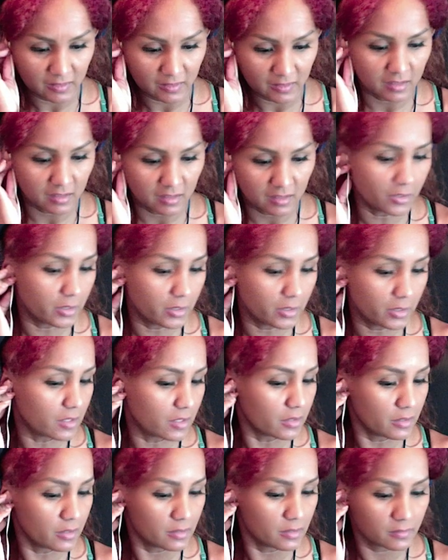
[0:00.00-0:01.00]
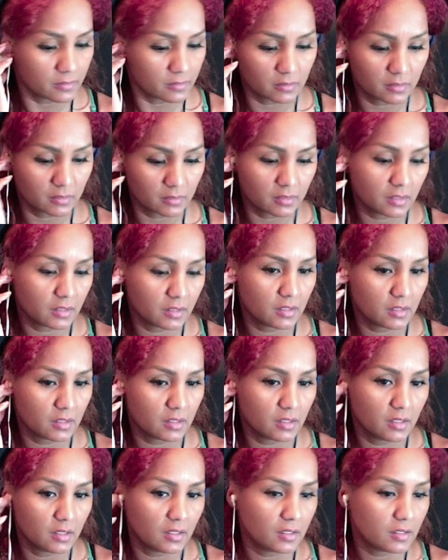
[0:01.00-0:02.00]
And you hear it.
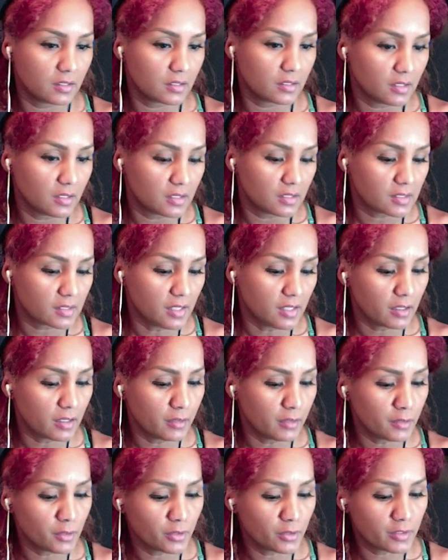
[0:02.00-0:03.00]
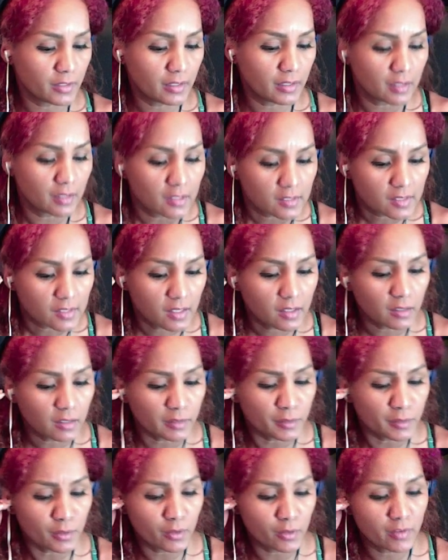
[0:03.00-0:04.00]
Say another, say
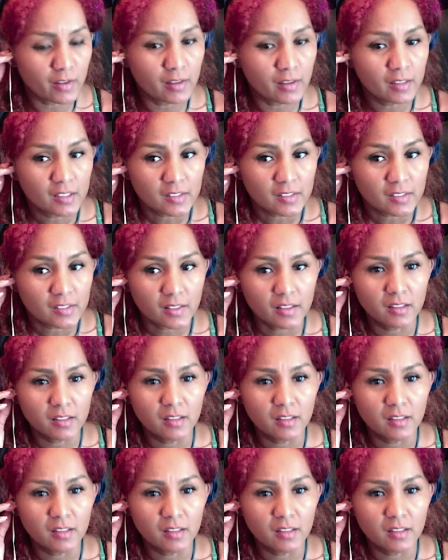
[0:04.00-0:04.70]
another, say